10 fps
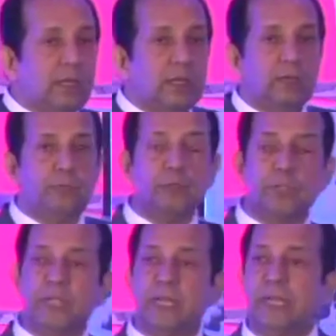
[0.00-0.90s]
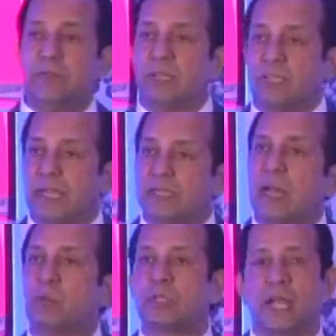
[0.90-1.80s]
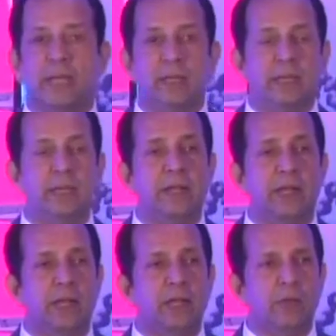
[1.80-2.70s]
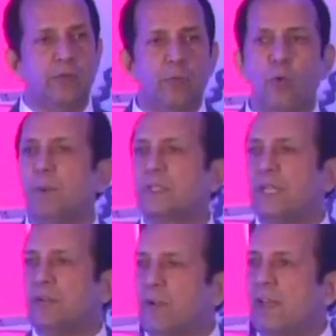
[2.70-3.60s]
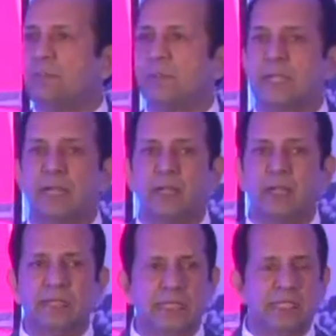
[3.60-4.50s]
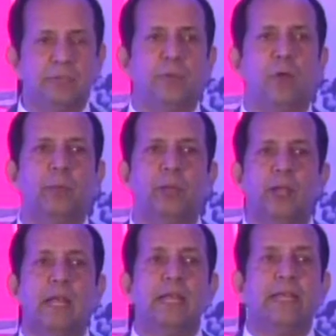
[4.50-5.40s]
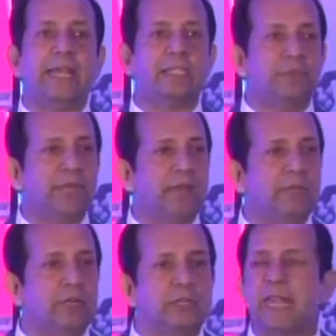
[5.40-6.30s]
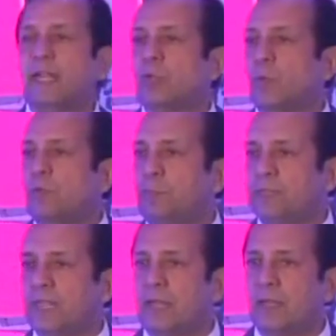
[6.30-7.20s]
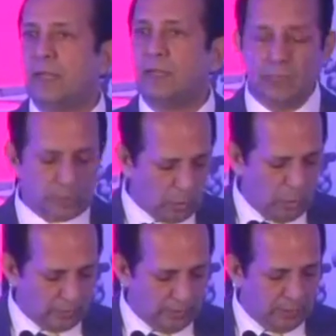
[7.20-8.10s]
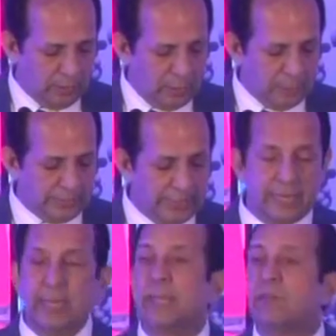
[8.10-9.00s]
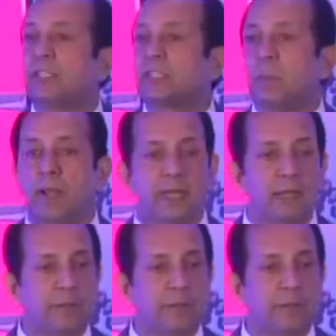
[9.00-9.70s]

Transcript: If you see the interest rates outside India, 4%, 5%, and see the phenomenal rates we have here, 10 and 12%. So how can they invest money?